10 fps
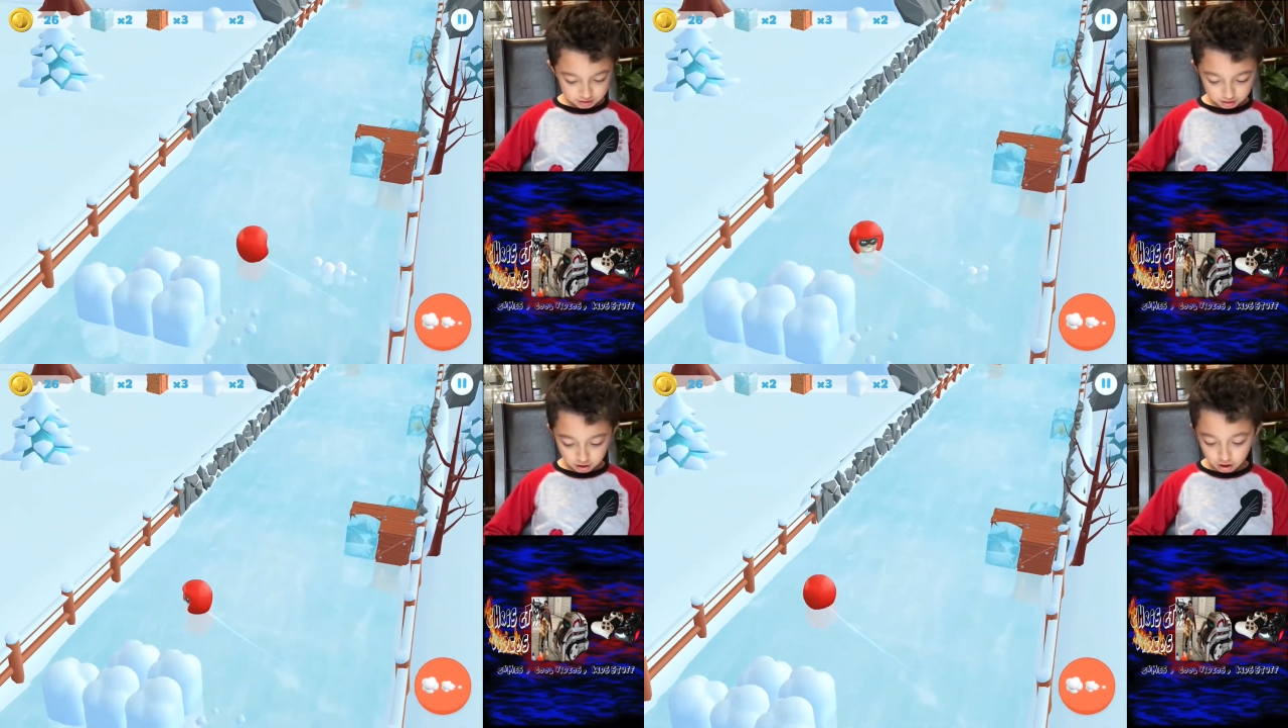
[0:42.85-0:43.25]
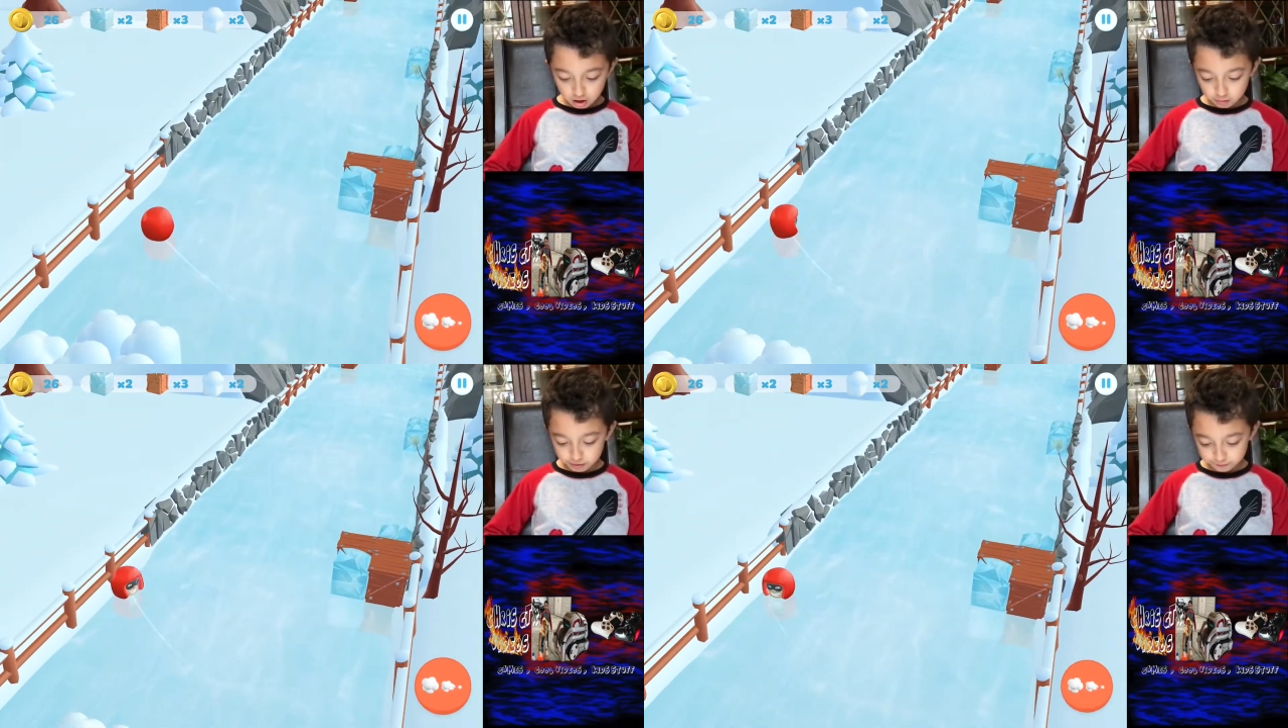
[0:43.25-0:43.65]

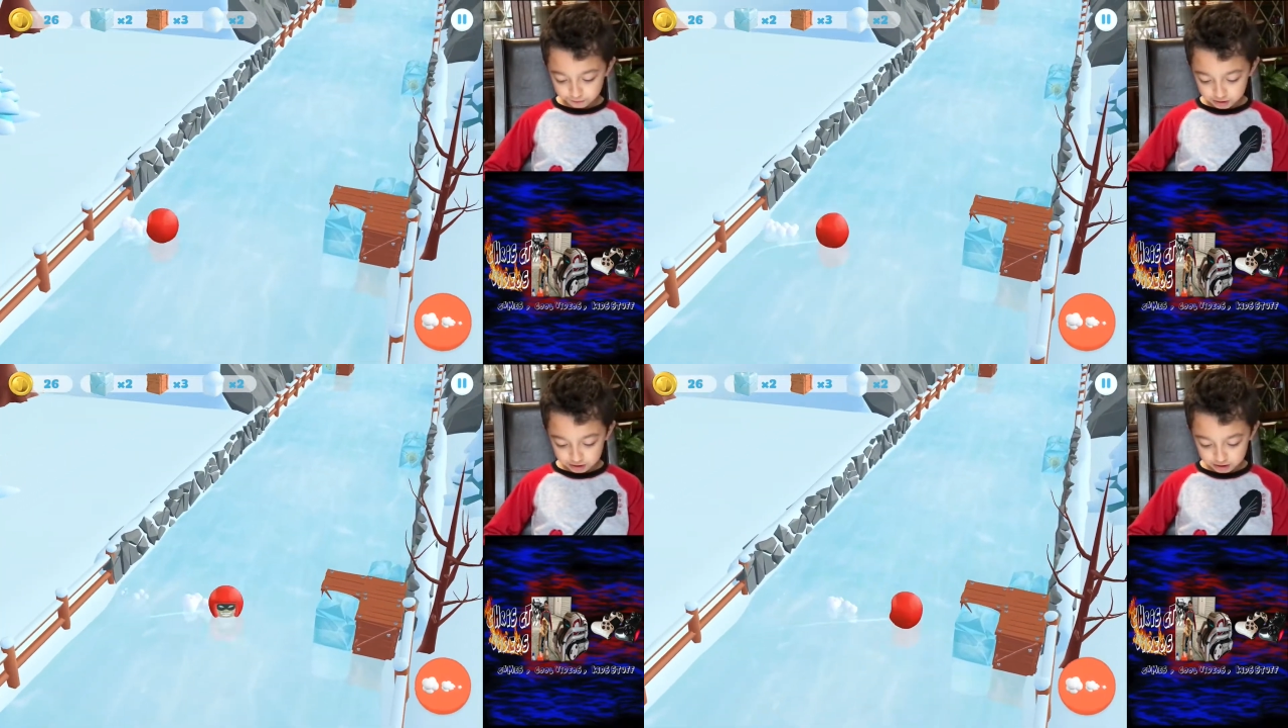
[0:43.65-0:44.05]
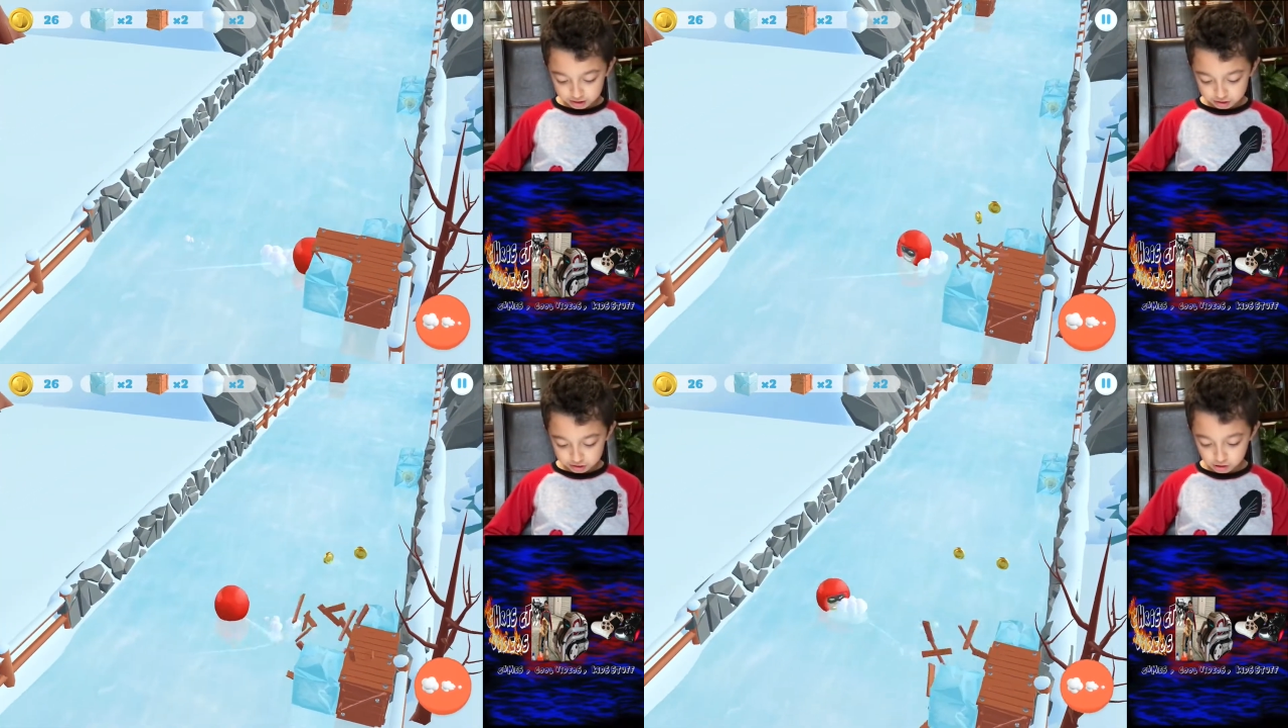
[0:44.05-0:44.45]
Oh, we forgot to
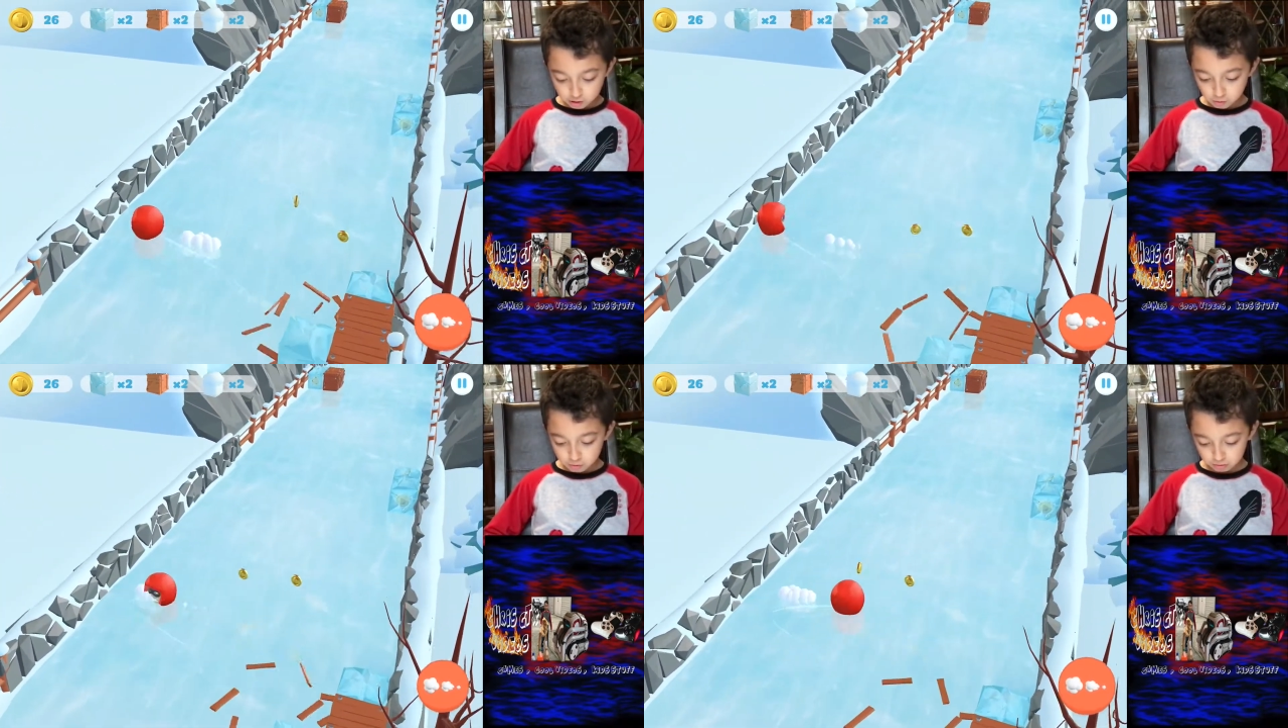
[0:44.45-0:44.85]
get snow.